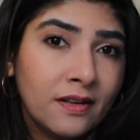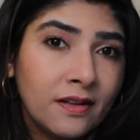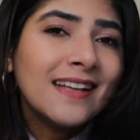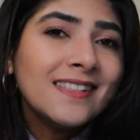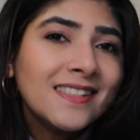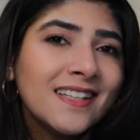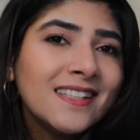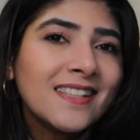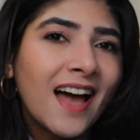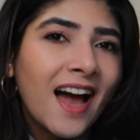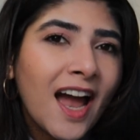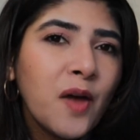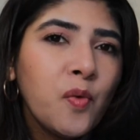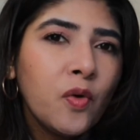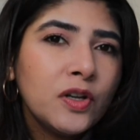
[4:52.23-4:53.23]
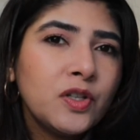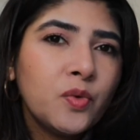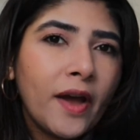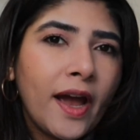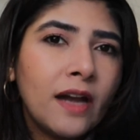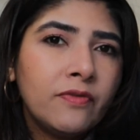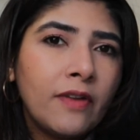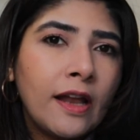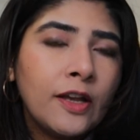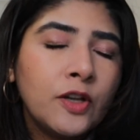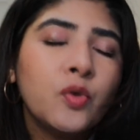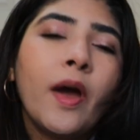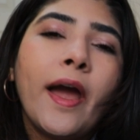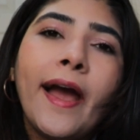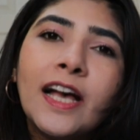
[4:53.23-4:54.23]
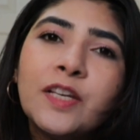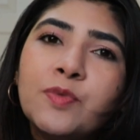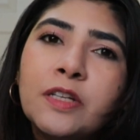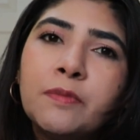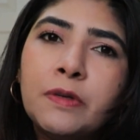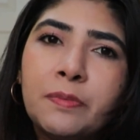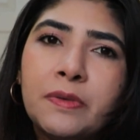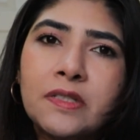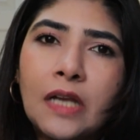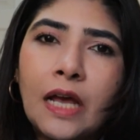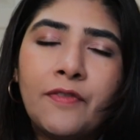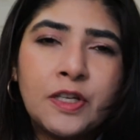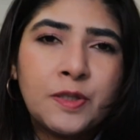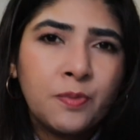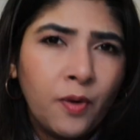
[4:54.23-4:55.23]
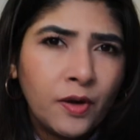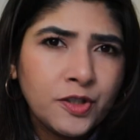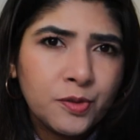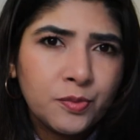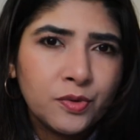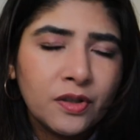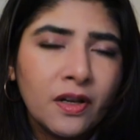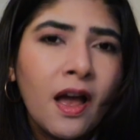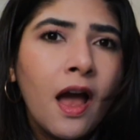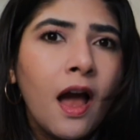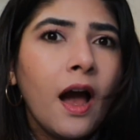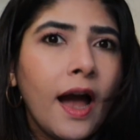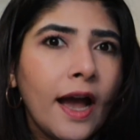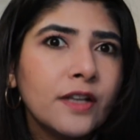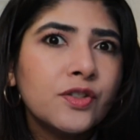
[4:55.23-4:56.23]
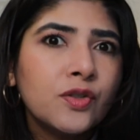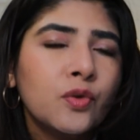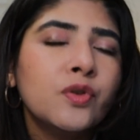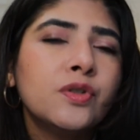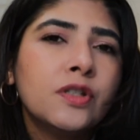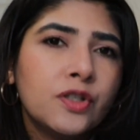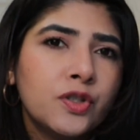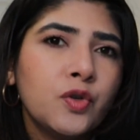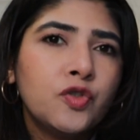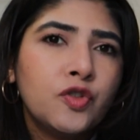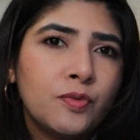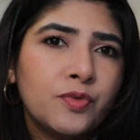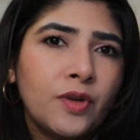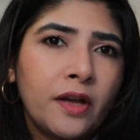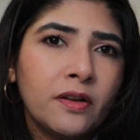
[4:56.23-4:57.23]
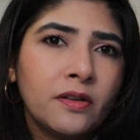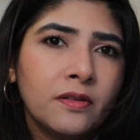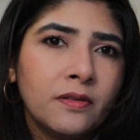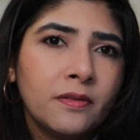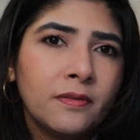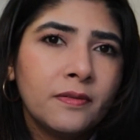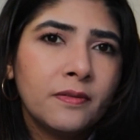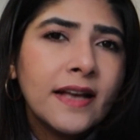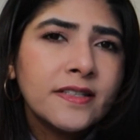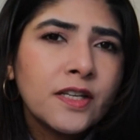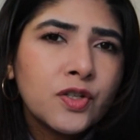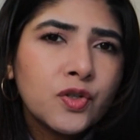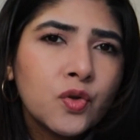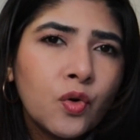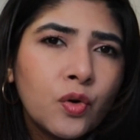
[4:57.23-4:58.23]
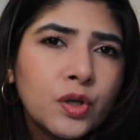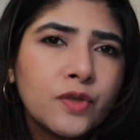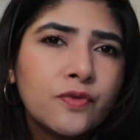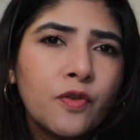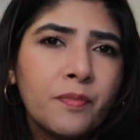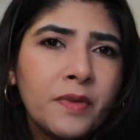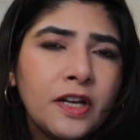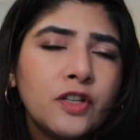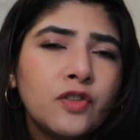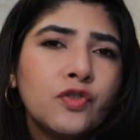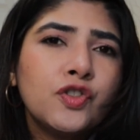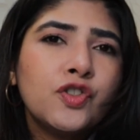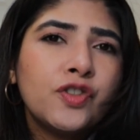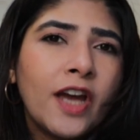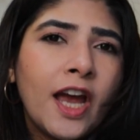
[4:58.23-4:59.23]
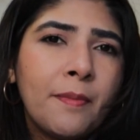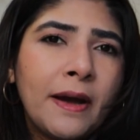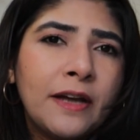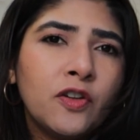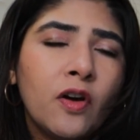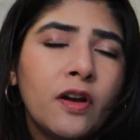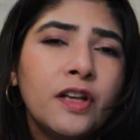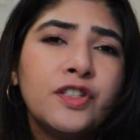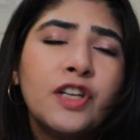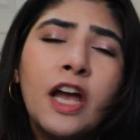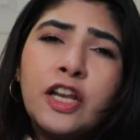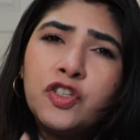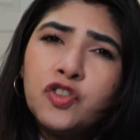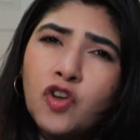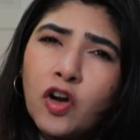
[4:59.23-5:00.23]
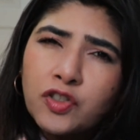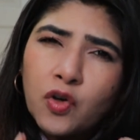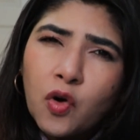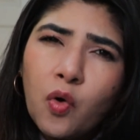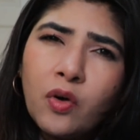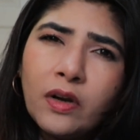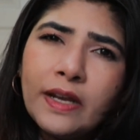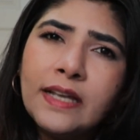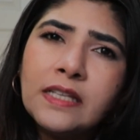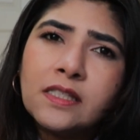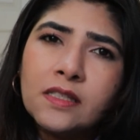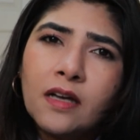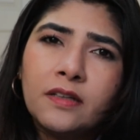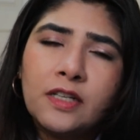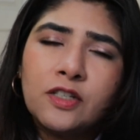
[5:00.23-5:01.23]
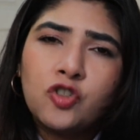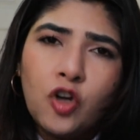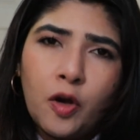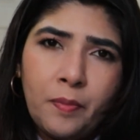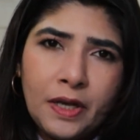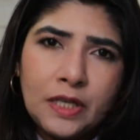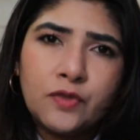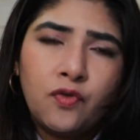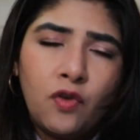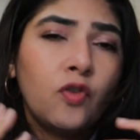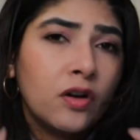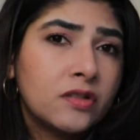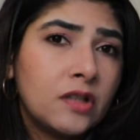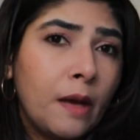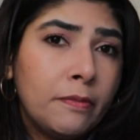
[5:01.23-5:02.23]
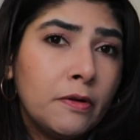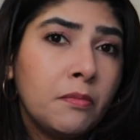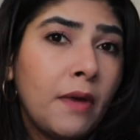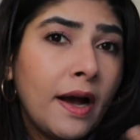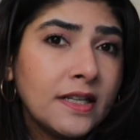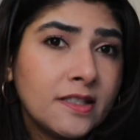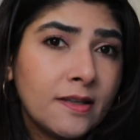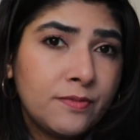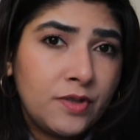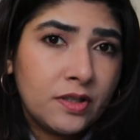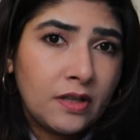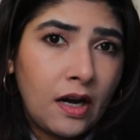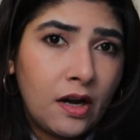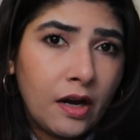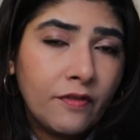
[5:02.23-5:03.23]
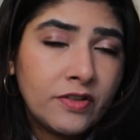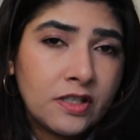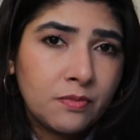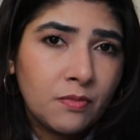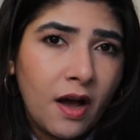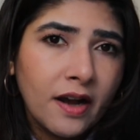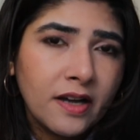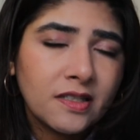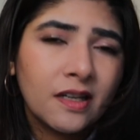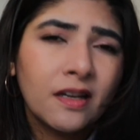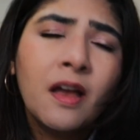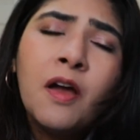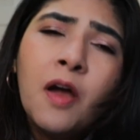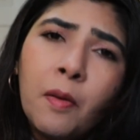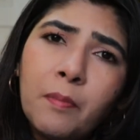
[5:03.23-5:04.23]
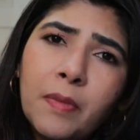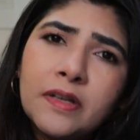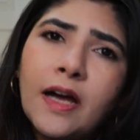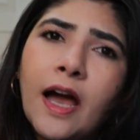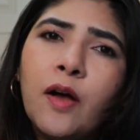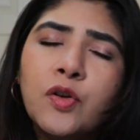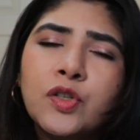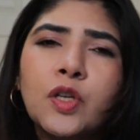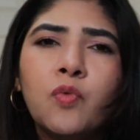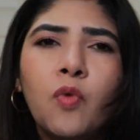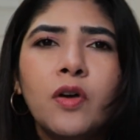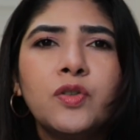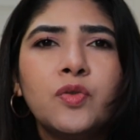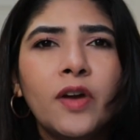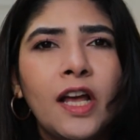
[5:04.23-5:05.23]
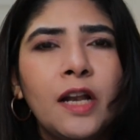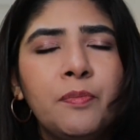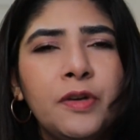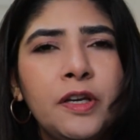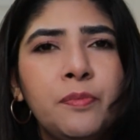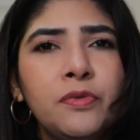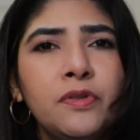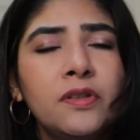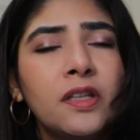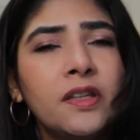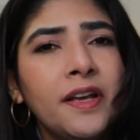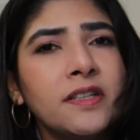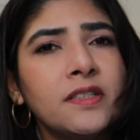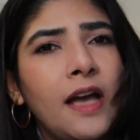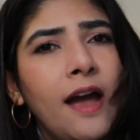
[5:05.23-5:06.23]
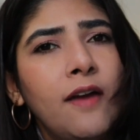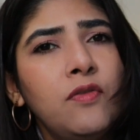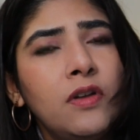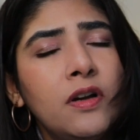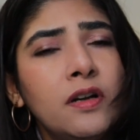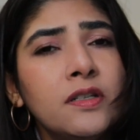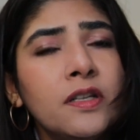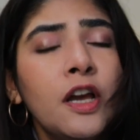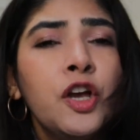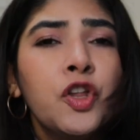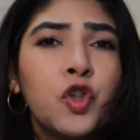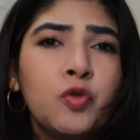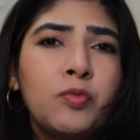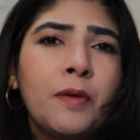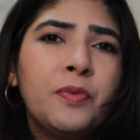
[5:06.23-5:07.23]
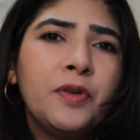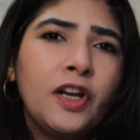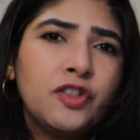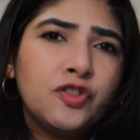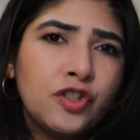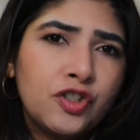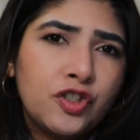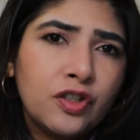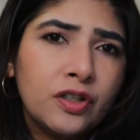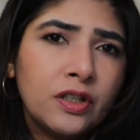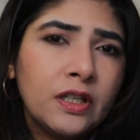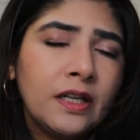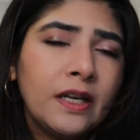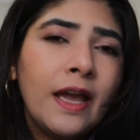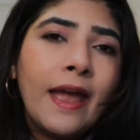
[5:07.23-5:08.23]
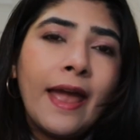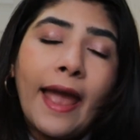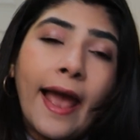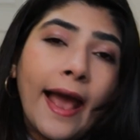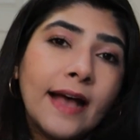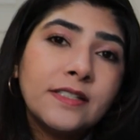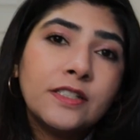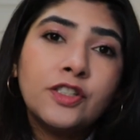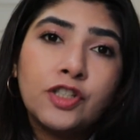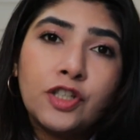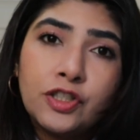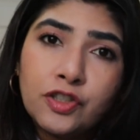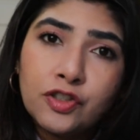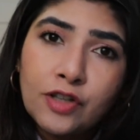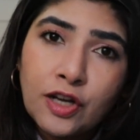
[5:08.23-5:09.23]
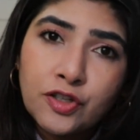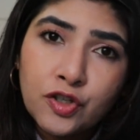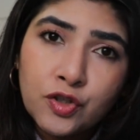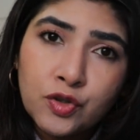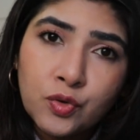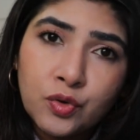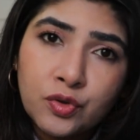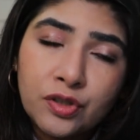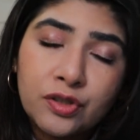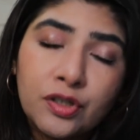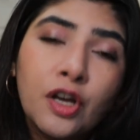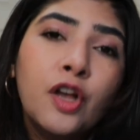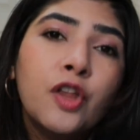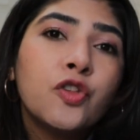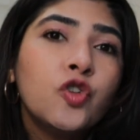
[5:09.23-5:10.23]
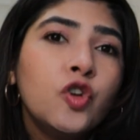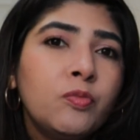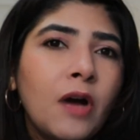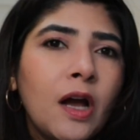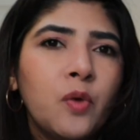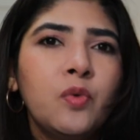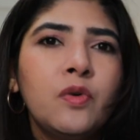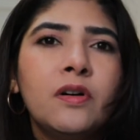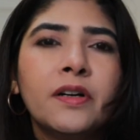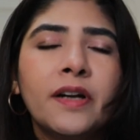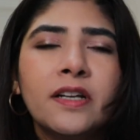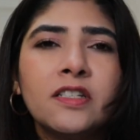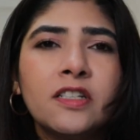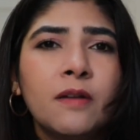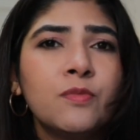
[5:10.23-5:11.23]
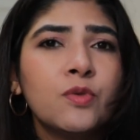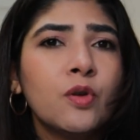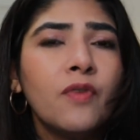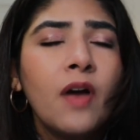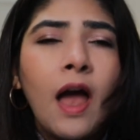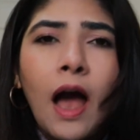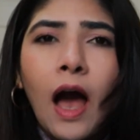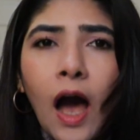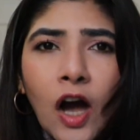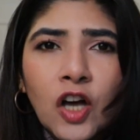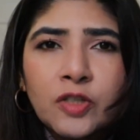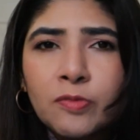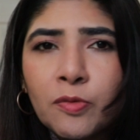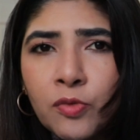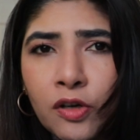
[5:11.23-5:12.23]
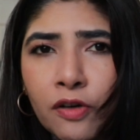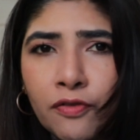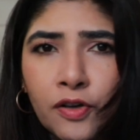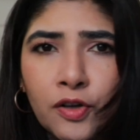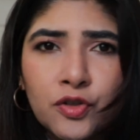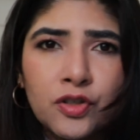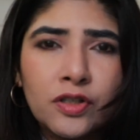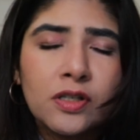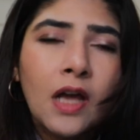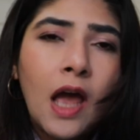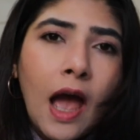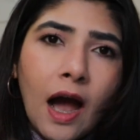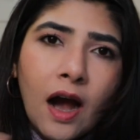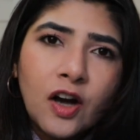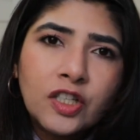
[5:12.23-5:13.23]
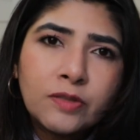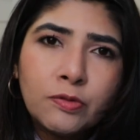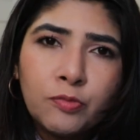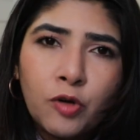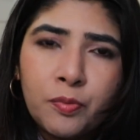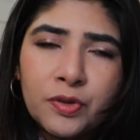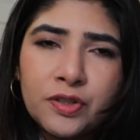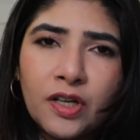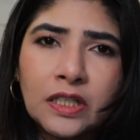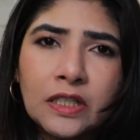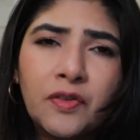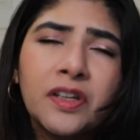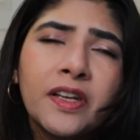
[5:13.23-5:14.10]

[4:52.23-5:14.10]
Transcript: And since I want to add value to as many people's life as possible, I chose this YouTube channel as a source for me to share my knowledge, not only in certain topics, for example, my subject area, which is marketing, but I also want to help people the things I have learned through my PhD journey as an international student, through my work in terms of how to be more efficient, how to be more productive.